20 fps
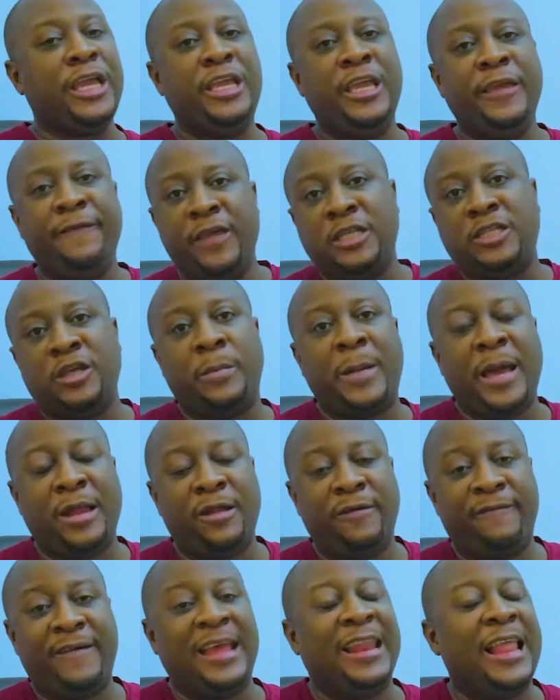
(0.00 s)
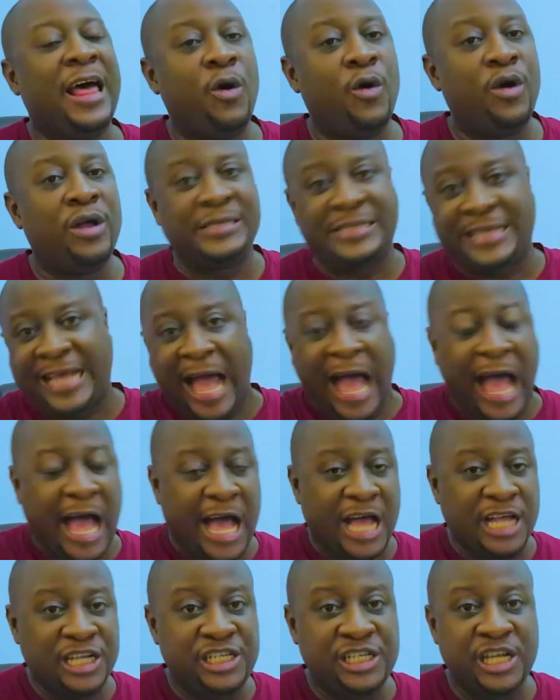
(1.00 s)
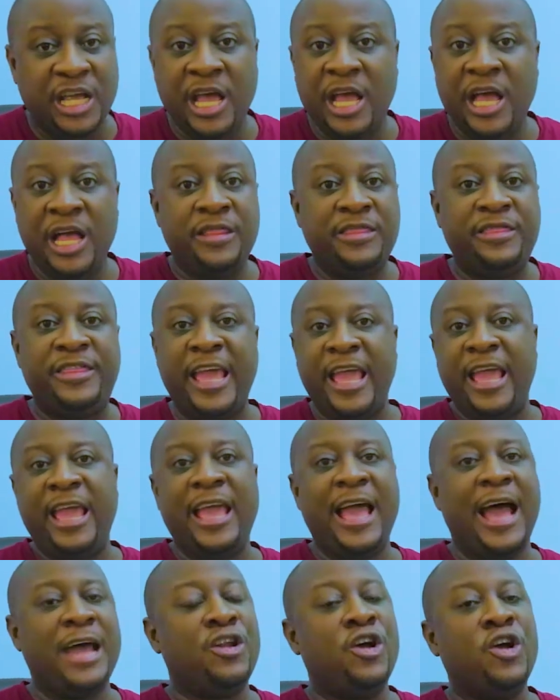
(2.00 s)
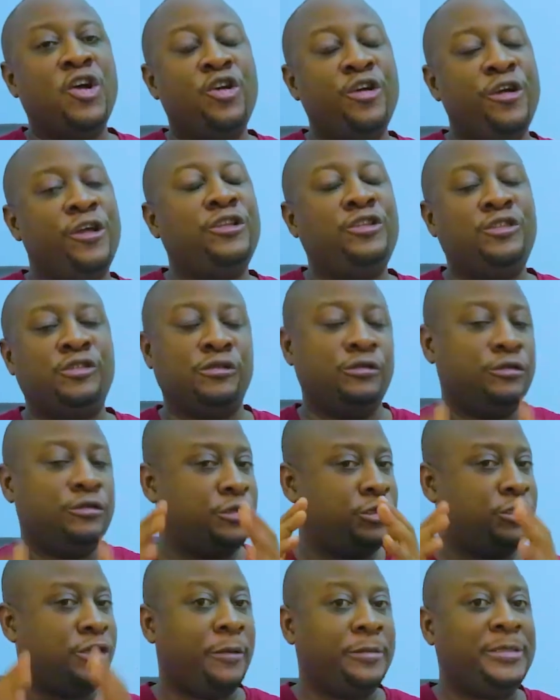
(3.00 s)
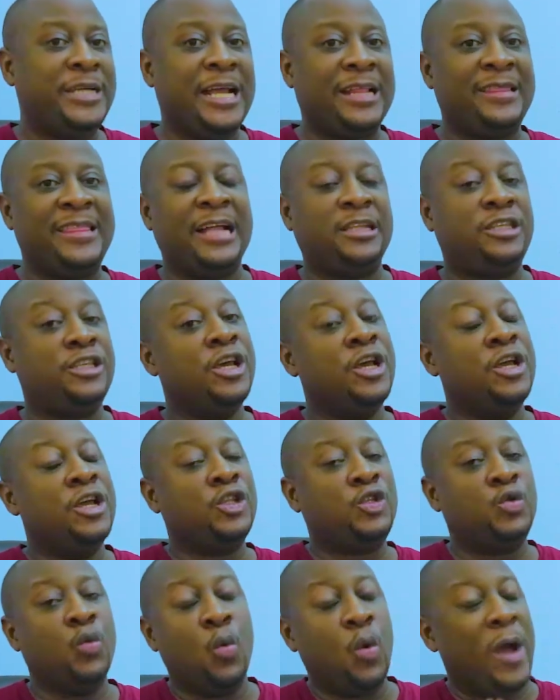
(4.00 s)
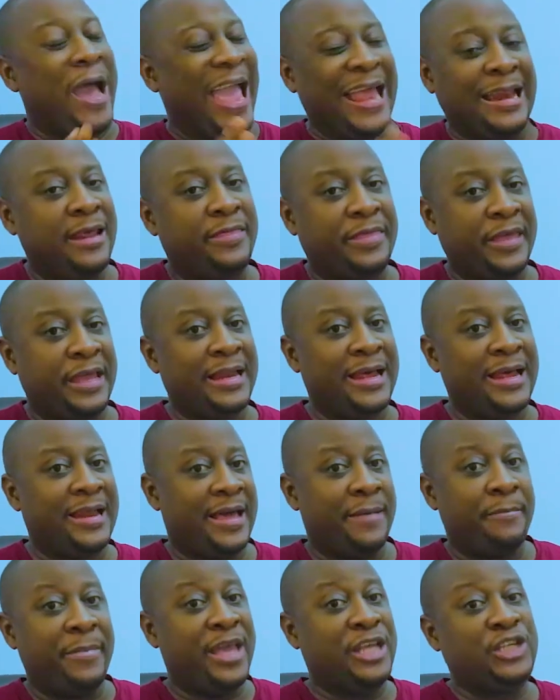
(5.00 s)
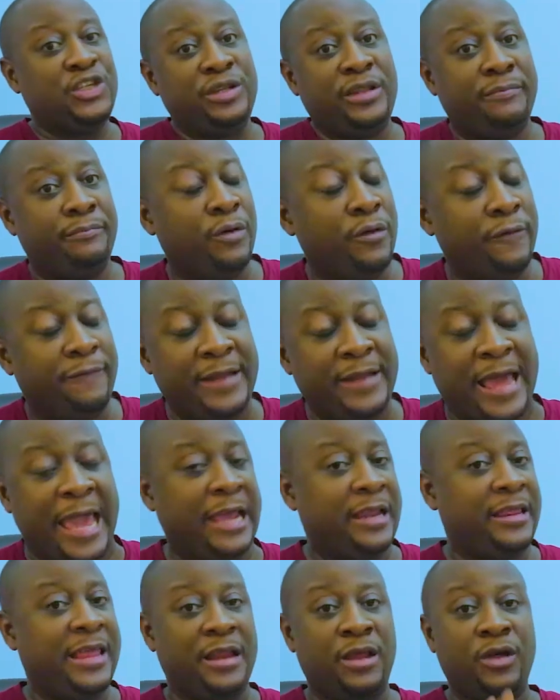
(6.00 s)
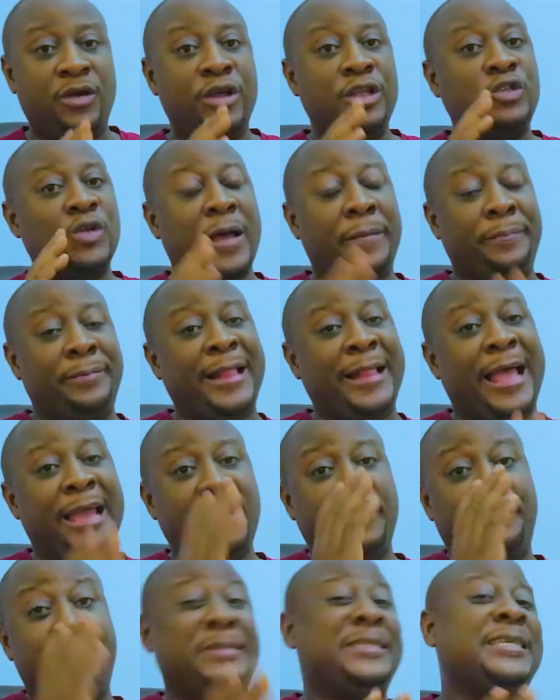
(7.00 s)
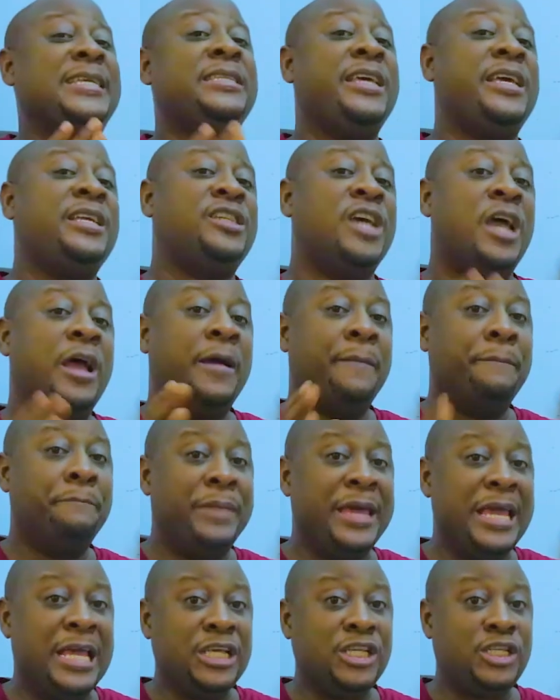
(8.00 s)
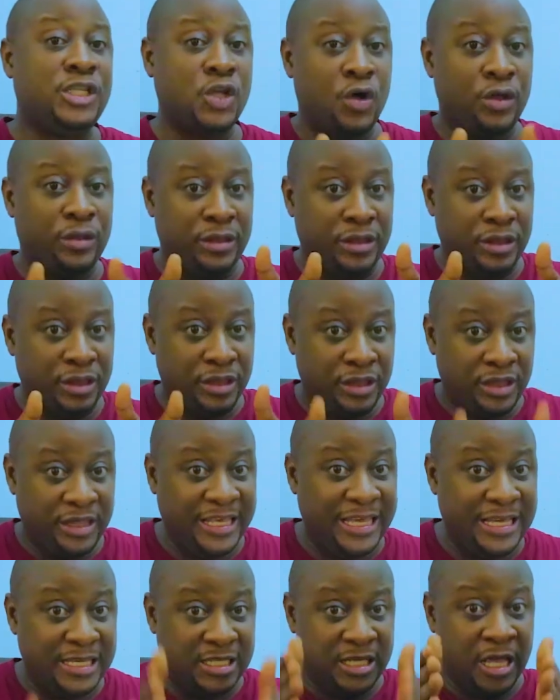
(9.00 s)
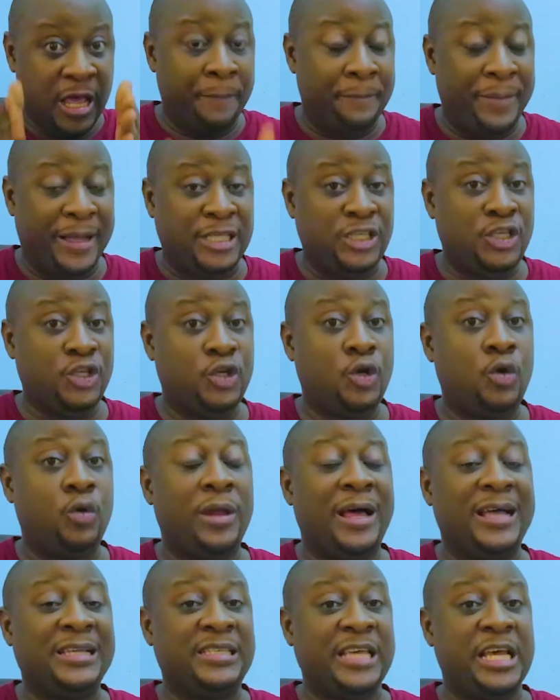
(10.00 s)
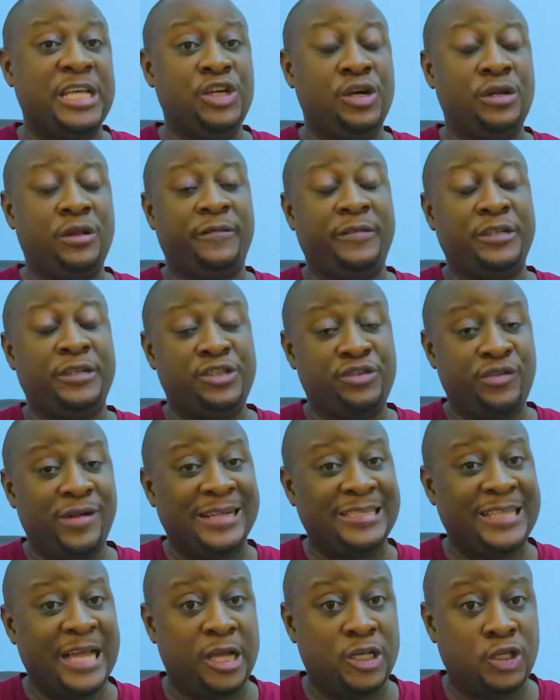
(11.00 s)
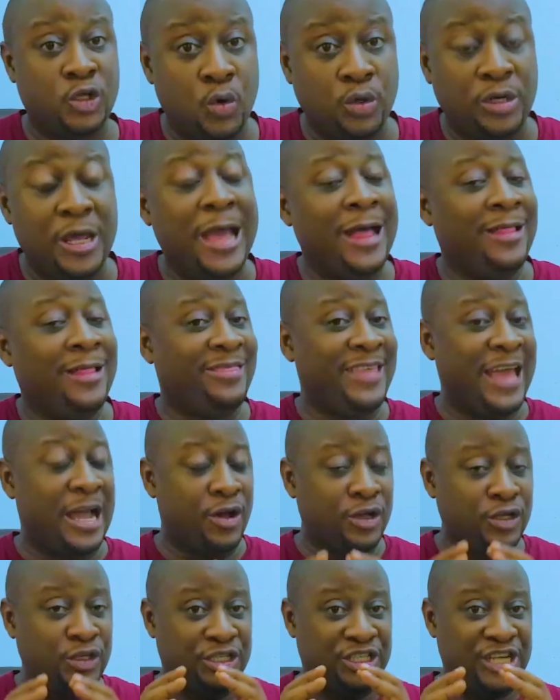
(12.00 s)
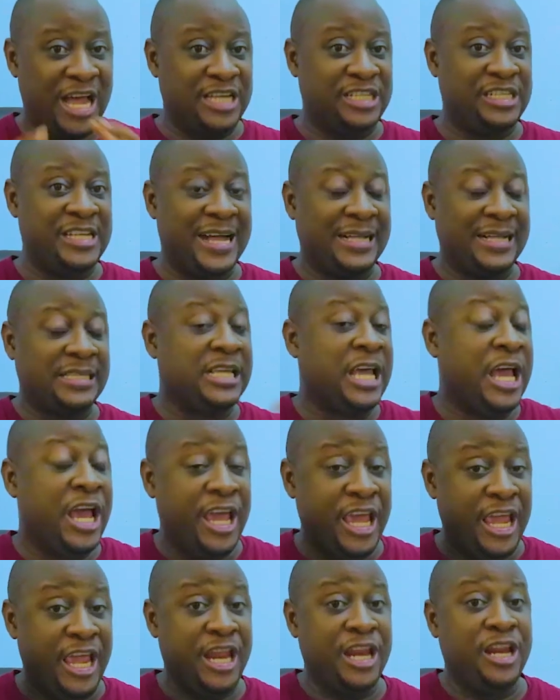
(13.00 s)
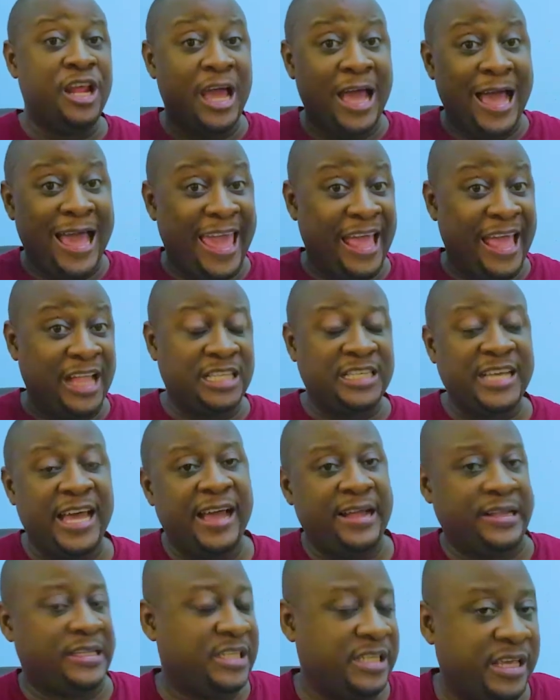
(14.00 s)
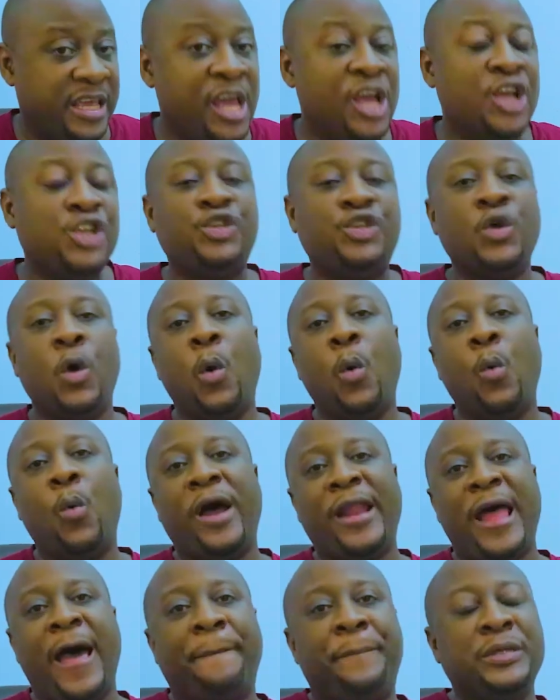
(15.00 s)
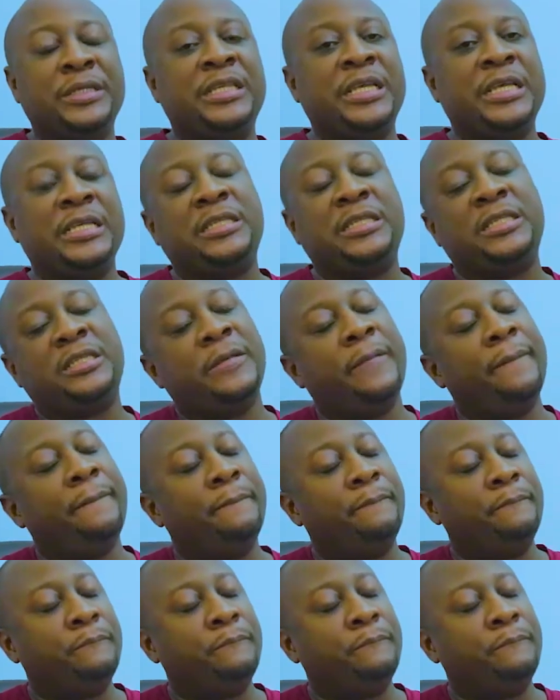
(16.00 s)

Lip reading: giving some kind of allowance cash, they are not going to subject that to anything that I mentioned above. Like, they're not going to apply the percentage based on this particular section of the general tax code. They are going to charge that in entirety. So what happens is,